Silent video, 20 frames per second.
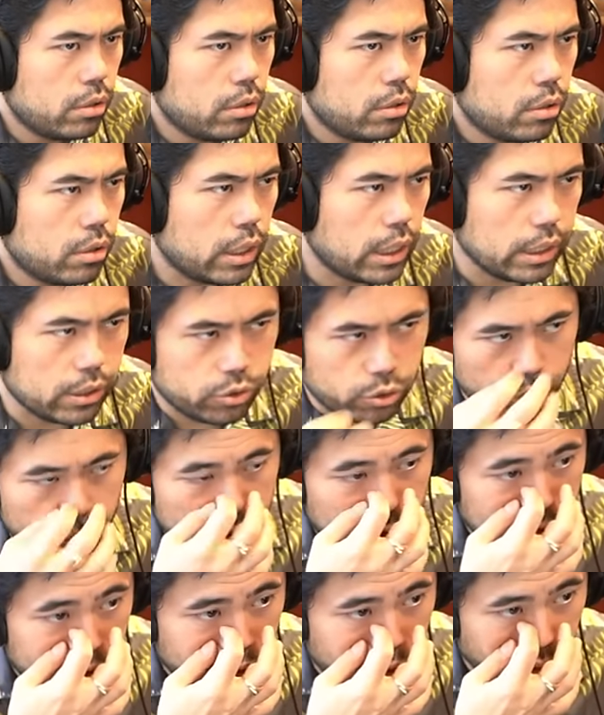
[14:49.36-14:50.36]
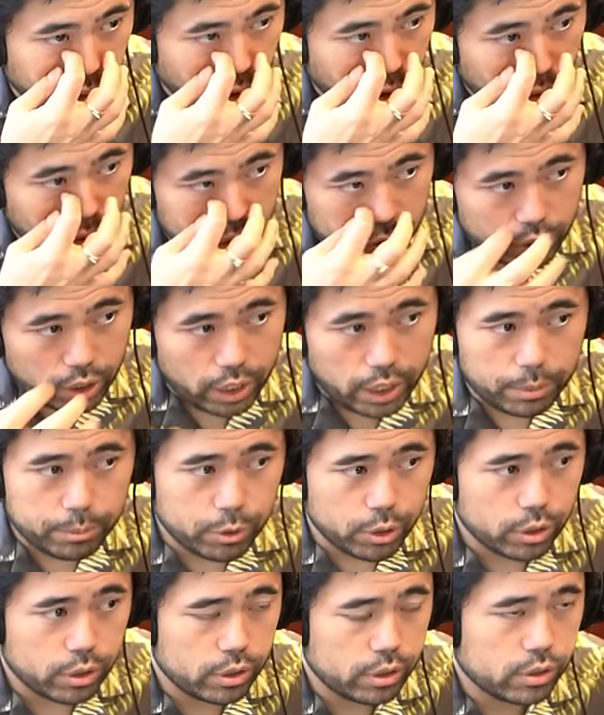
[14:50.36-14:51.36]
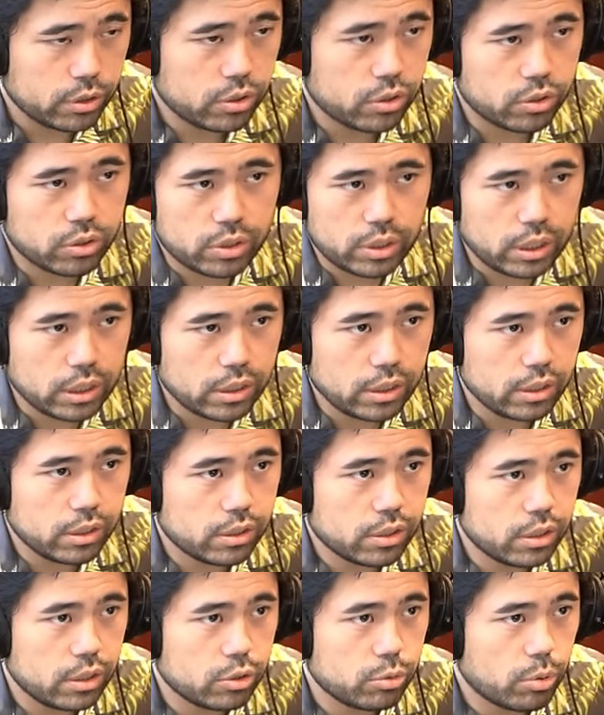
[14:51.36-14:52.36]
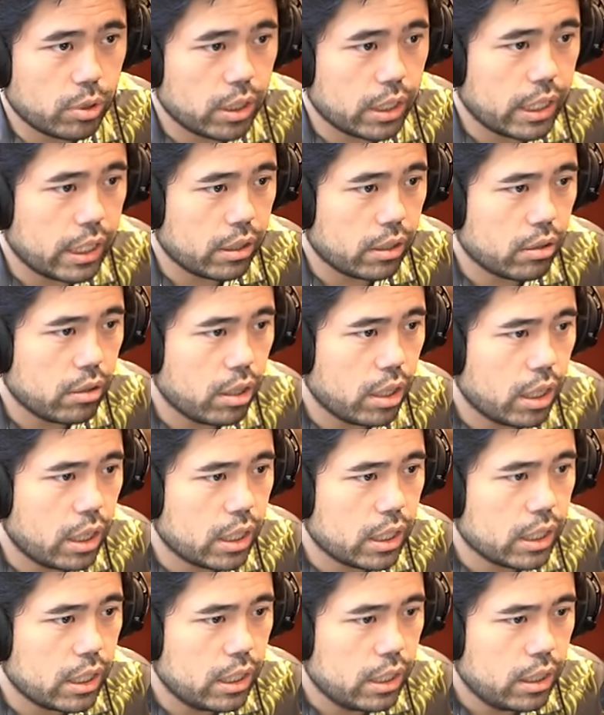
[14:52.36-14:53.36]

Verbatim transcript: Yeah, he's too, he's too low on time here. He's just, he's, he's running out of clock.